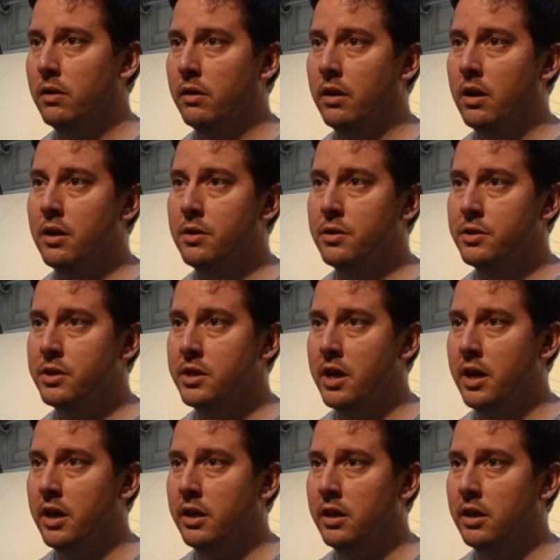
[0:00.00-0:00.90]
and
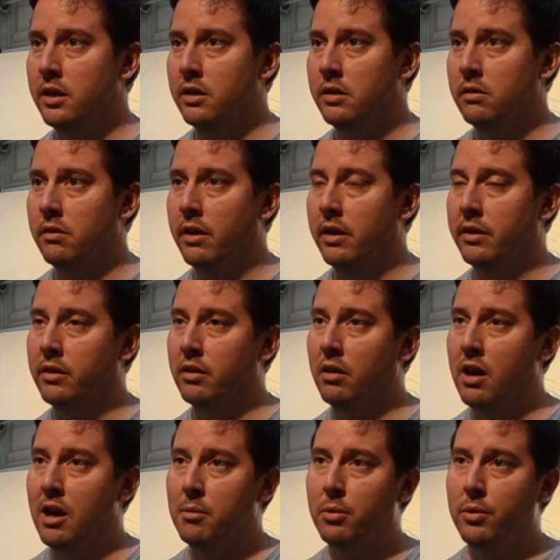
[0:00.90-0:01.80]
understanding and
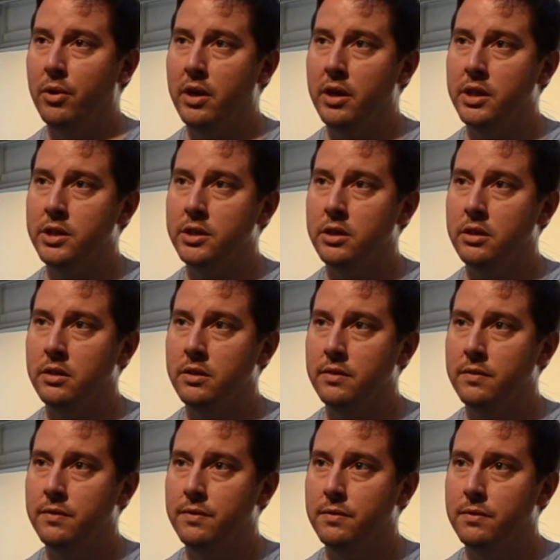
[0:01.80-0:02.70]
collaboration
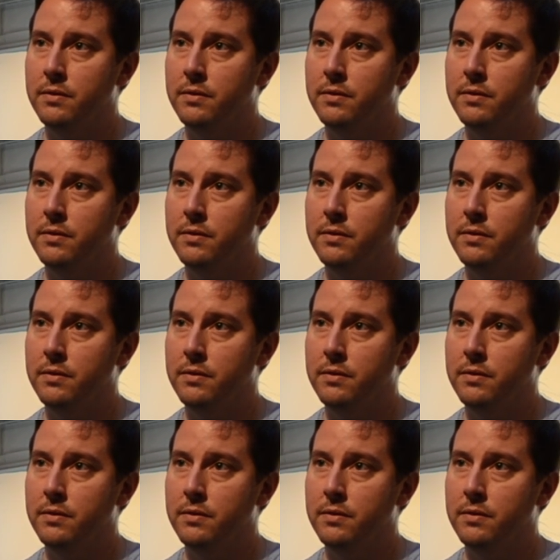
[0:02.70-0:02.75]
of,